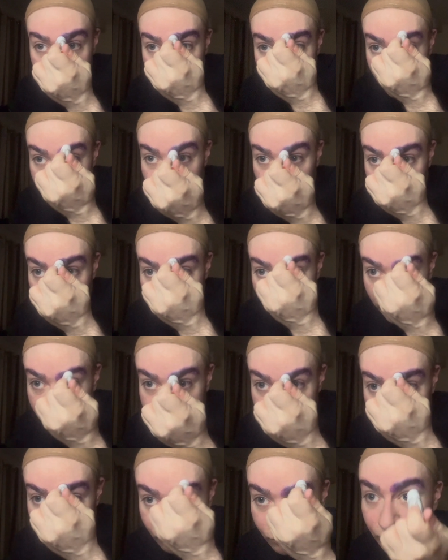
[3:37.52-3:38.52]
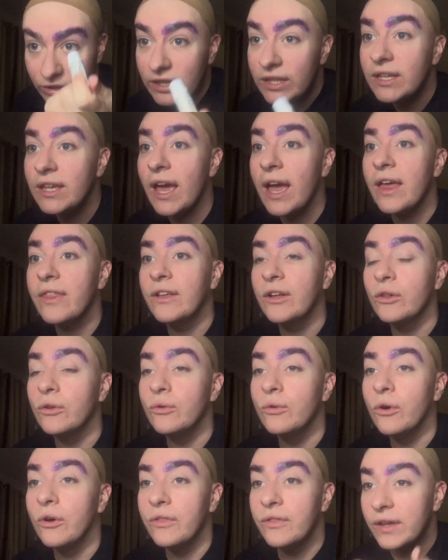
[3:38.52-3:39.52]
So I try to really get the
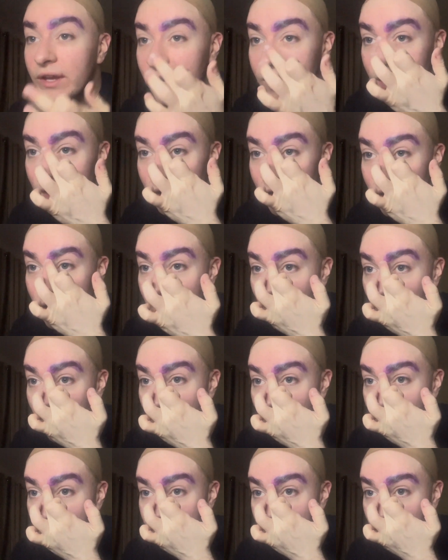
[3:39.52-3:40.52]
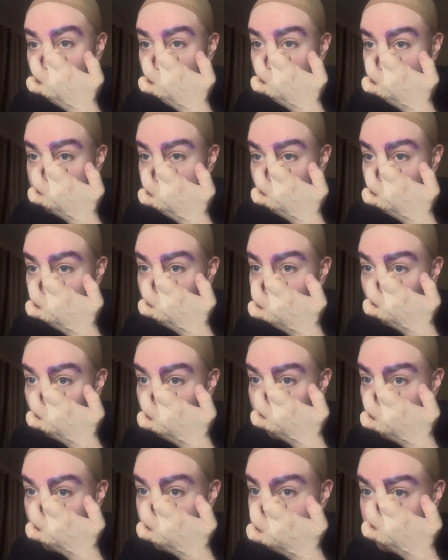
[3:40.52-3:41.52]
glue on there because I can
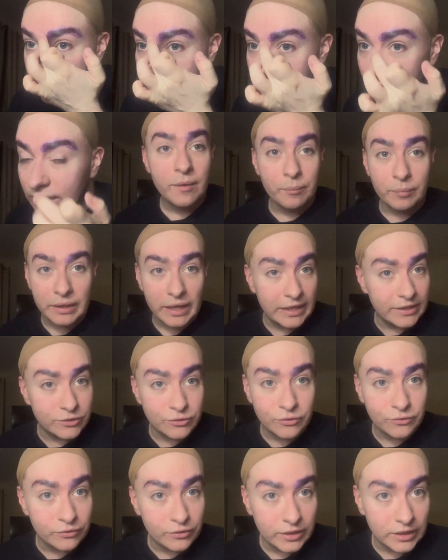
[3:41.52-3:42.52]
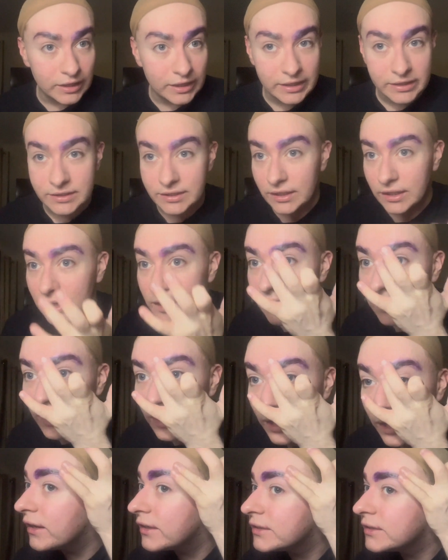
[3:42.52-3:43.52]
always blend over it later.
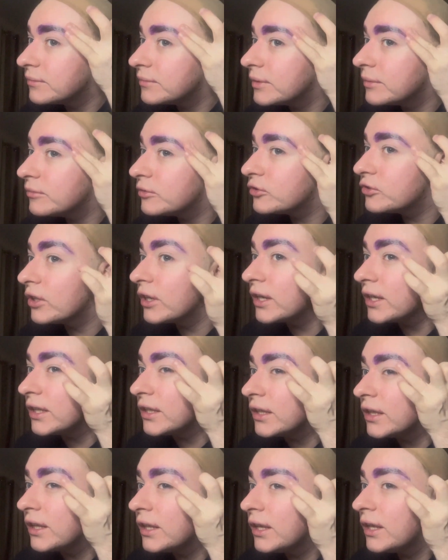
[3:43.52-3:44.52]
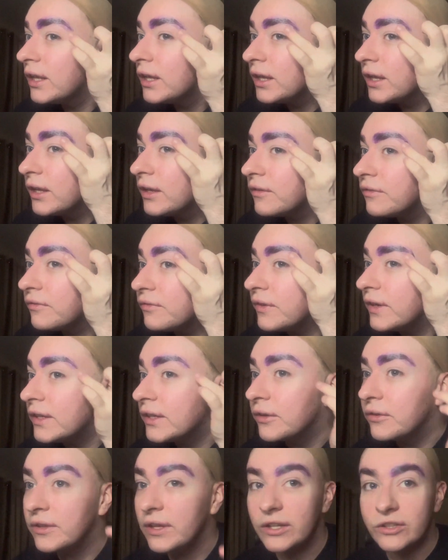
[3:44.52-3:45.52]
I sometimes try and fade
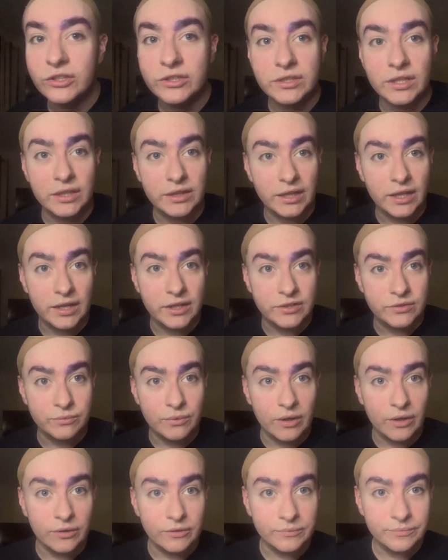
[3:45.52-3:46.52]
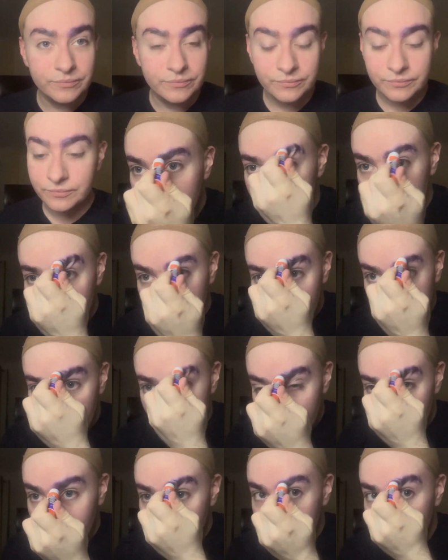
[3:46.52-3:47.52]
out the edges like that as well. So
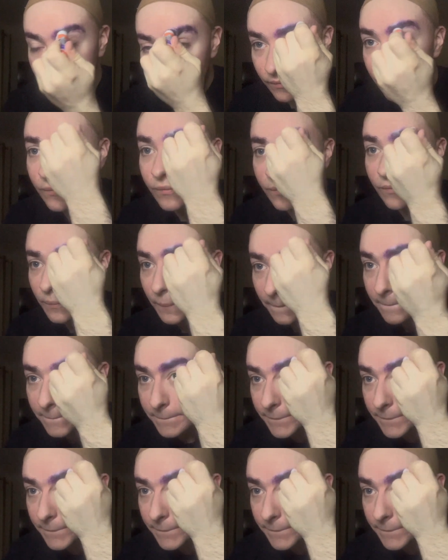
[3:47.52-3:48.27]
the astute amongst you will